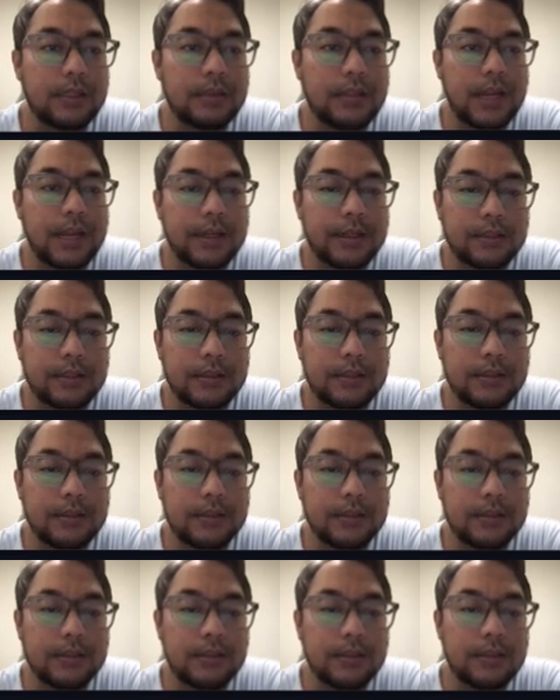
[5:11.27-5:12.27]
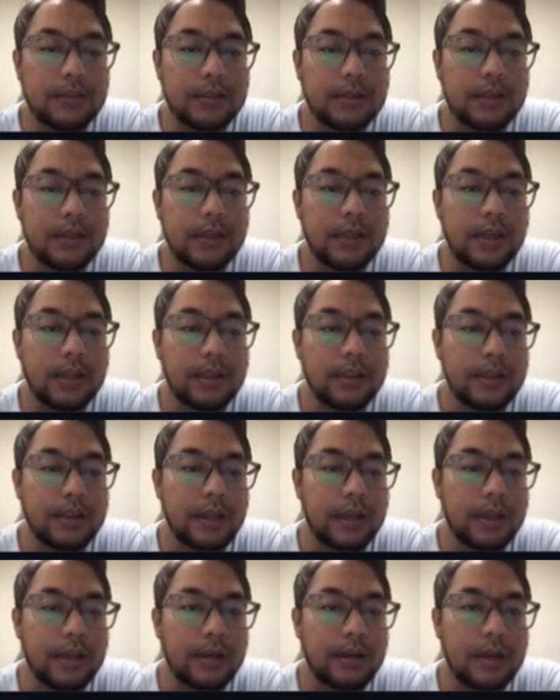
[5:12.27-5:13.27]
title, and
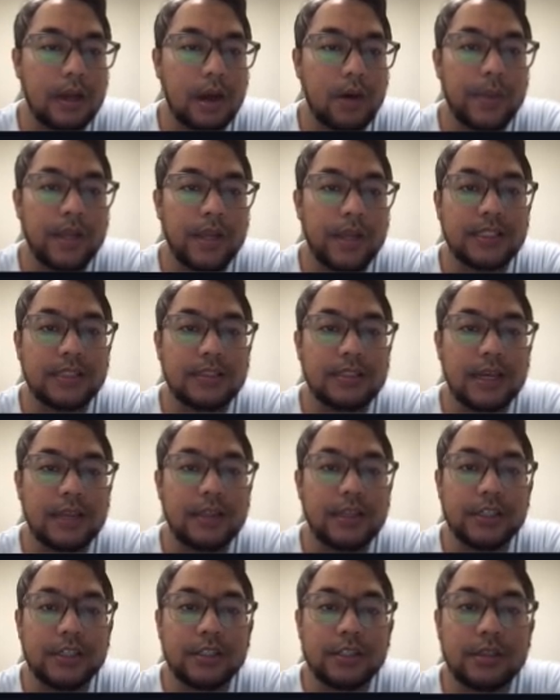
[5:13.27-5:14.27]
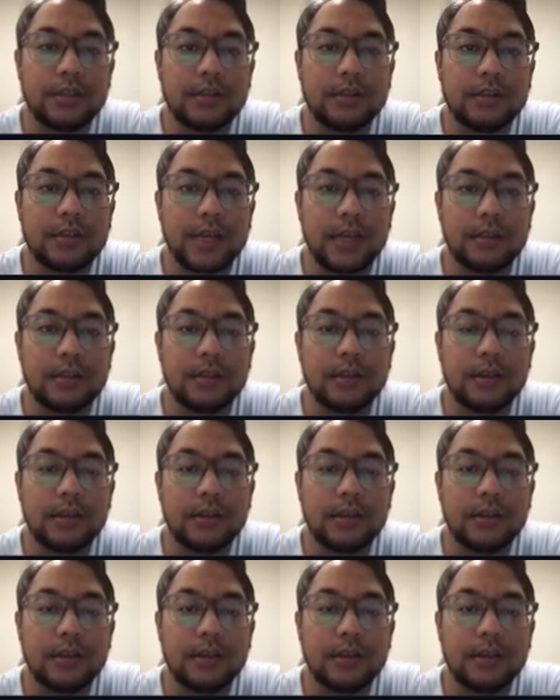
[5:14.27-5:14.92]
then how many citation that